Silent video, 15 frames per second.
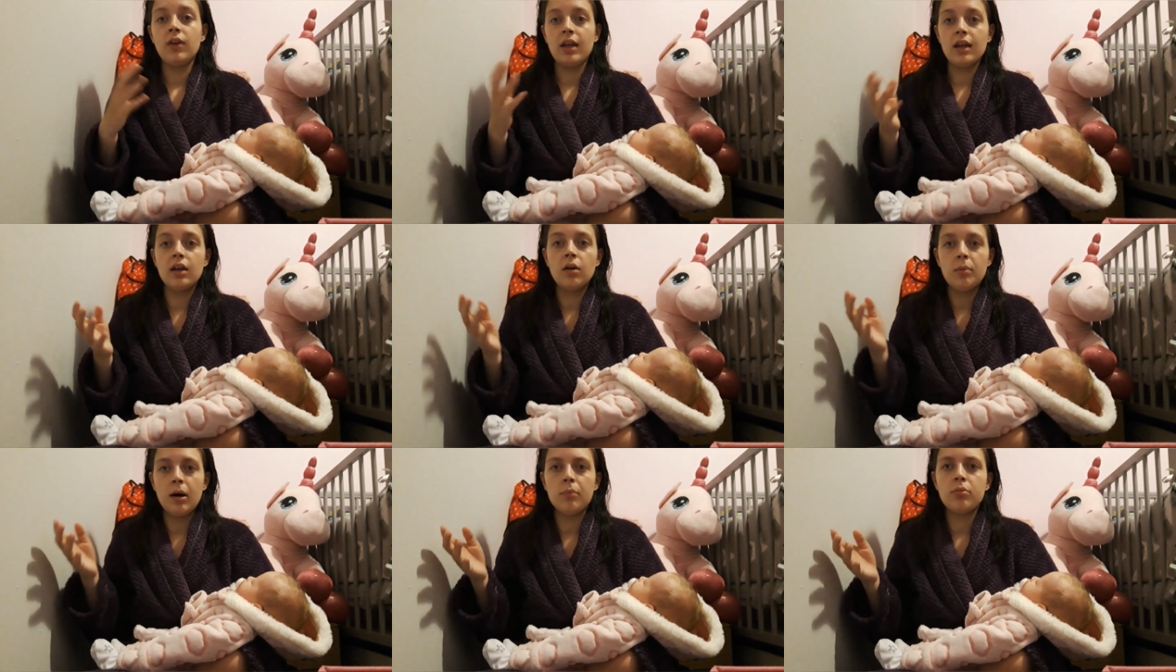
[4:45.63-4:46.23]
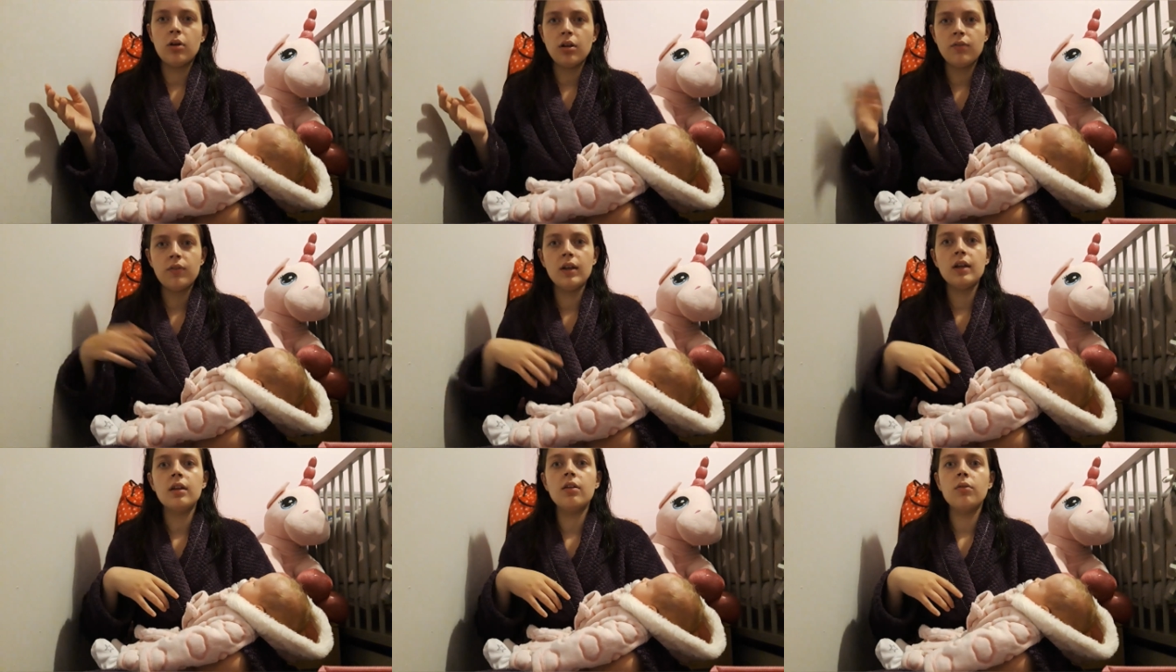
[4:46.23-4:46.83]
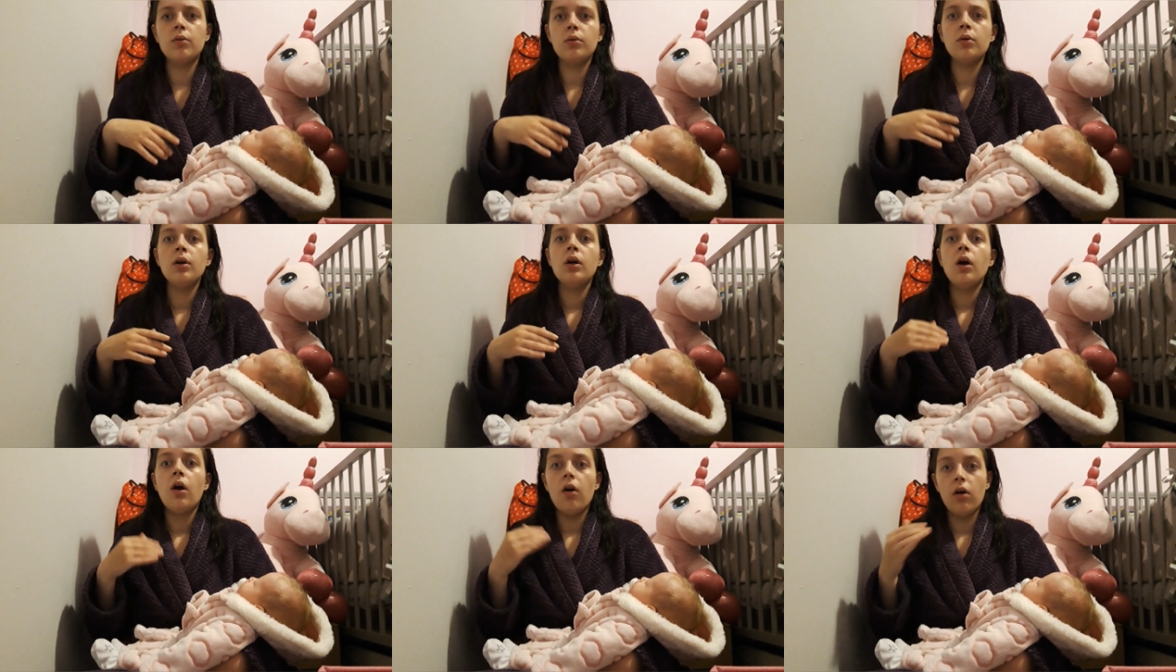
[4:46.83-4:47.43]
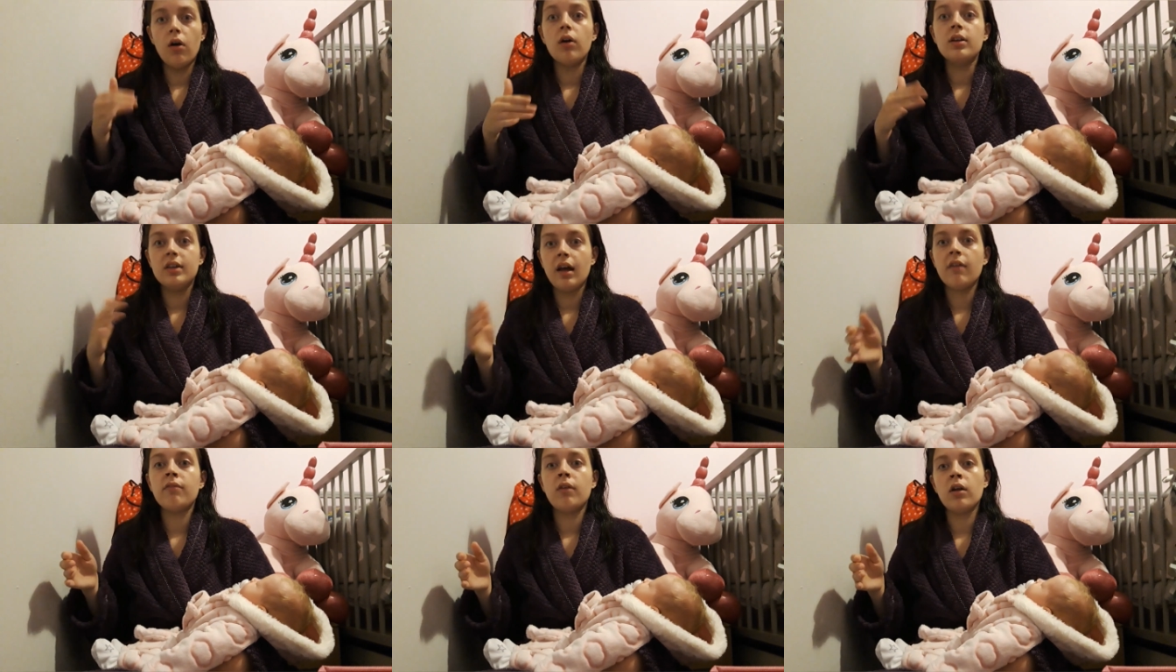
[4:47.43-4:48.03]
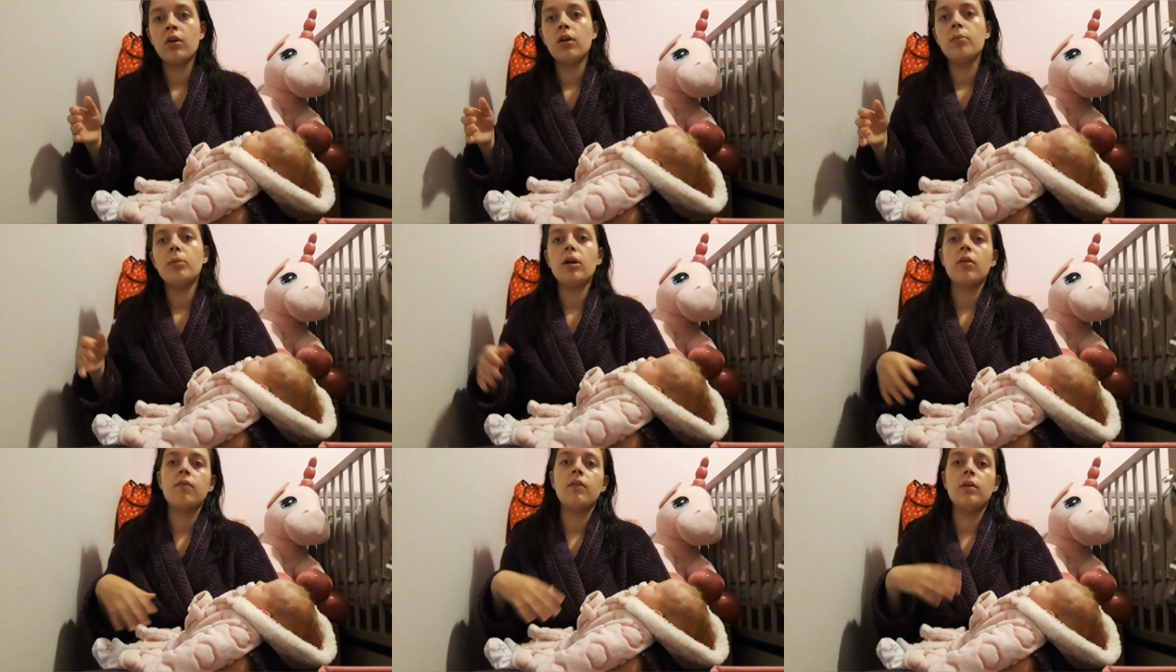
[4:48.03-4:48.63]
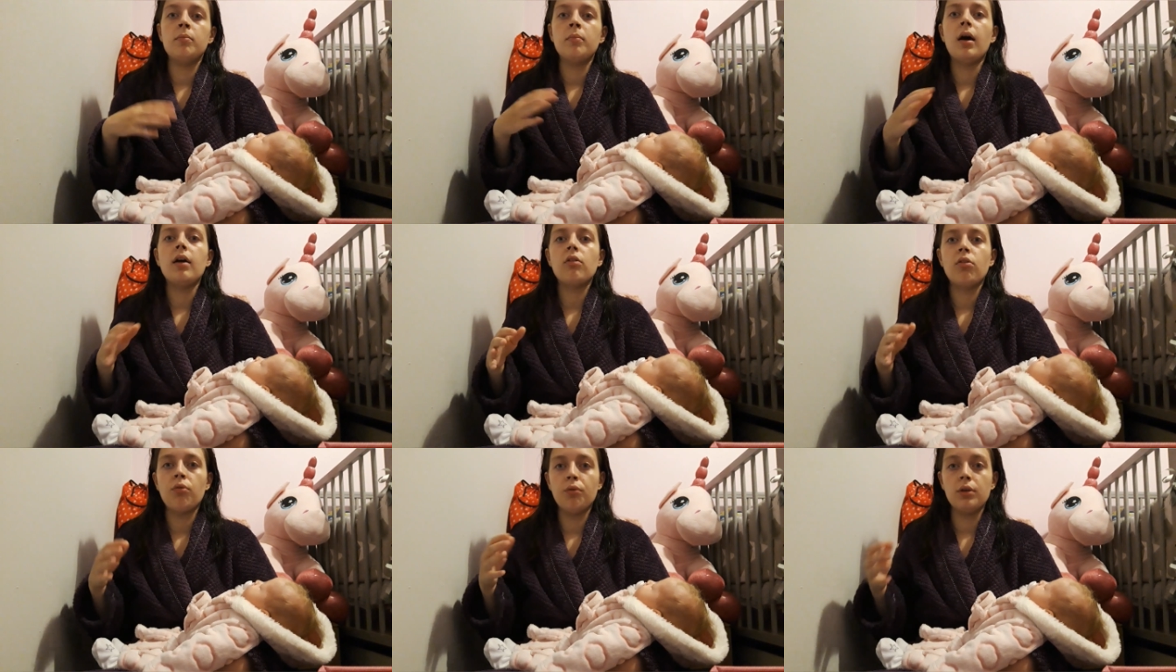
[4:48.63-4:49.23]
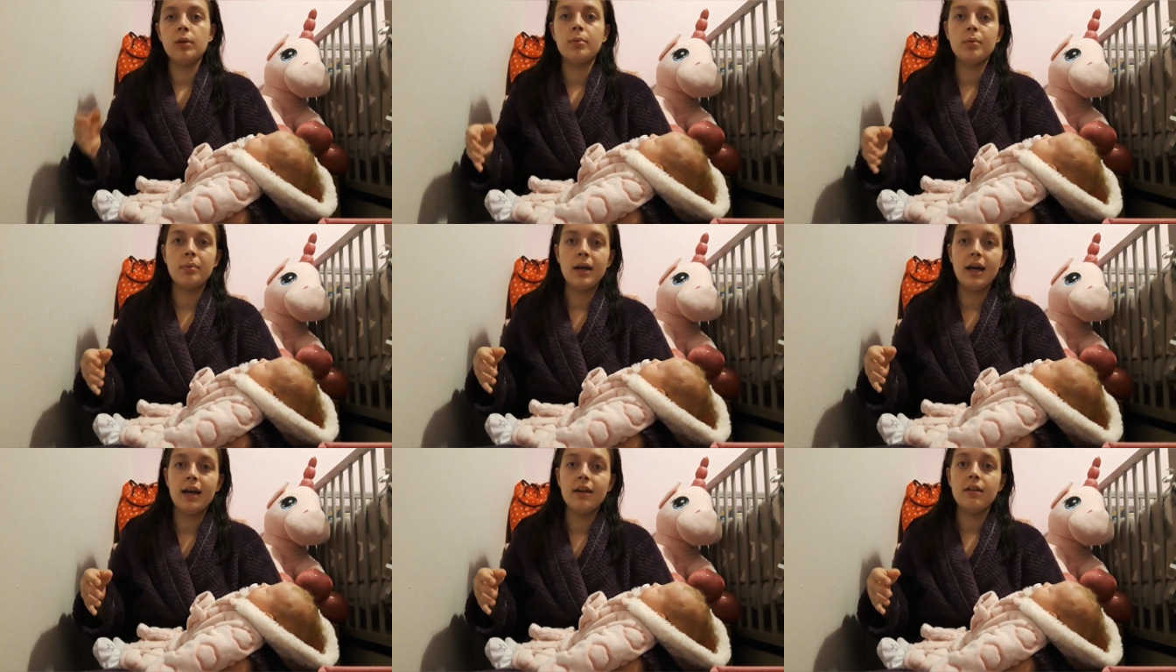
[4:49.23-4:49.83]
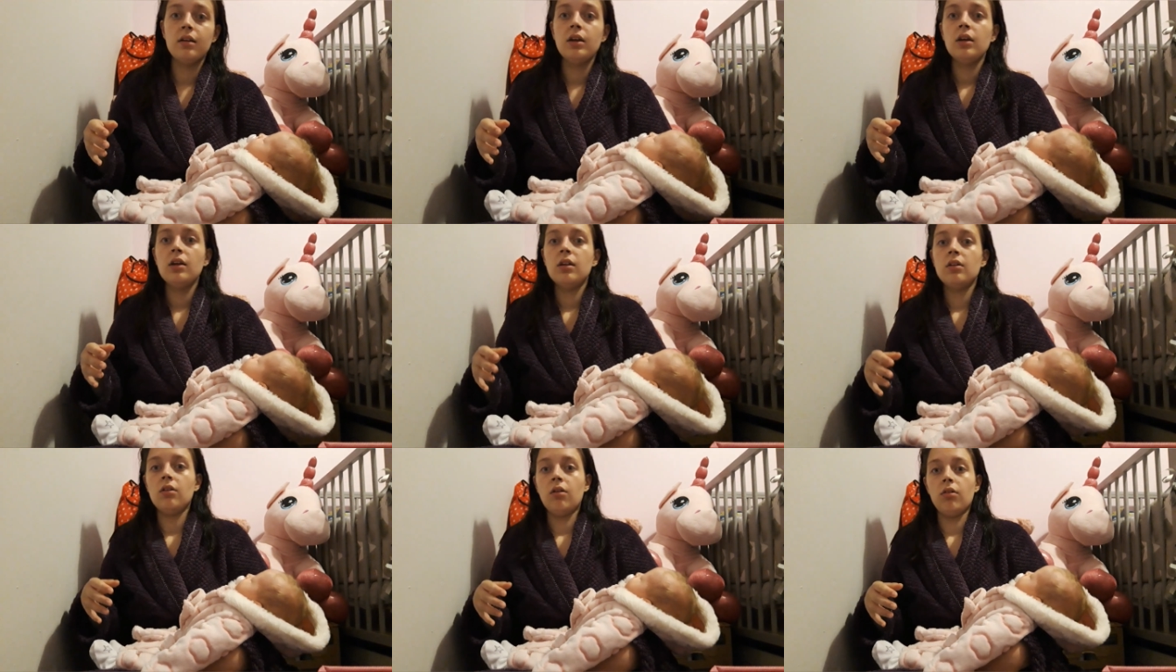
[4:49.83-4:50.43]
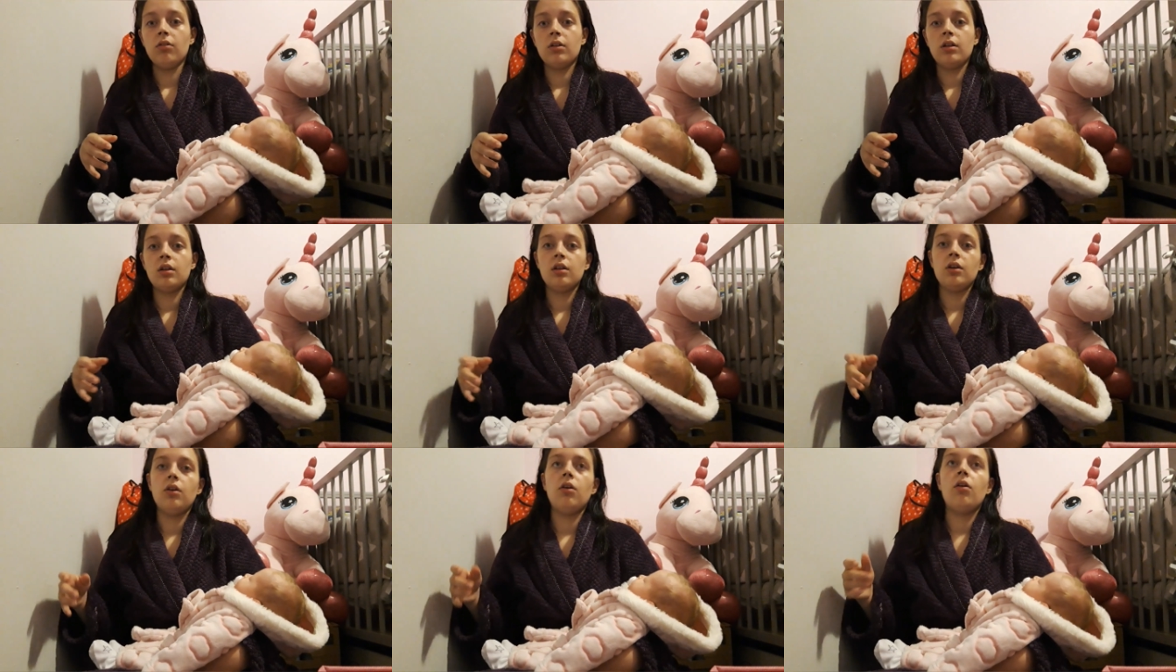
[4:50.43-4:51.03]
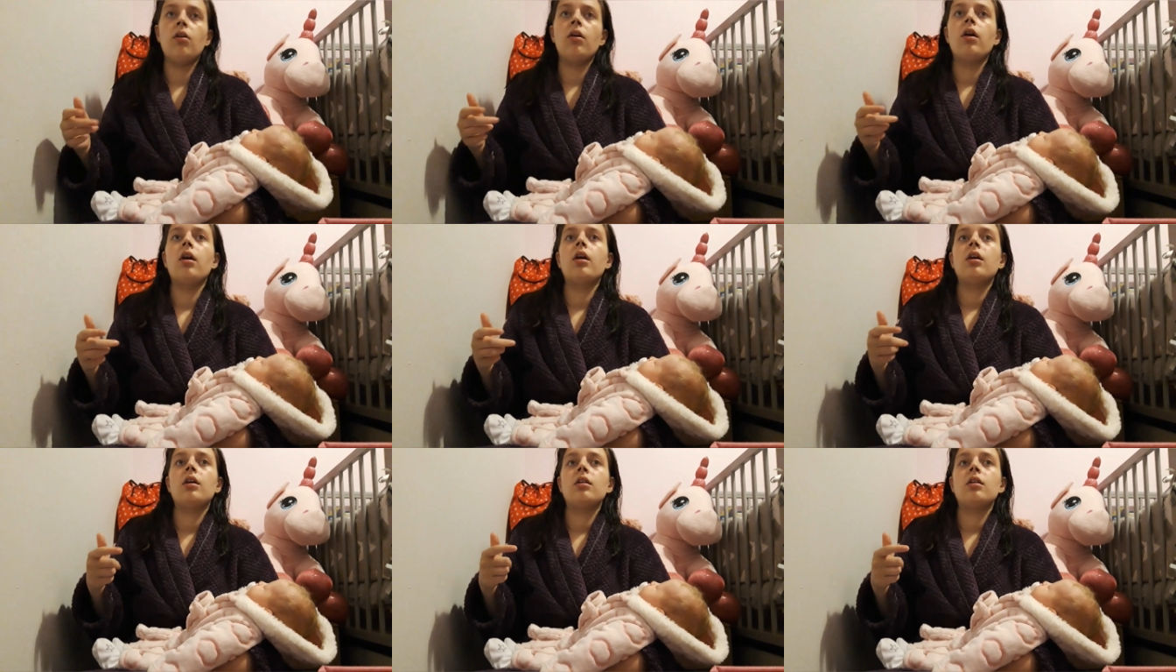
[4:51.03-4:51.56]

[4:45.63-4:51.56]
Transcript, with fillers: think about breastfeeding or are definitely going to breastfeed, make sure you're prepared. Like, I,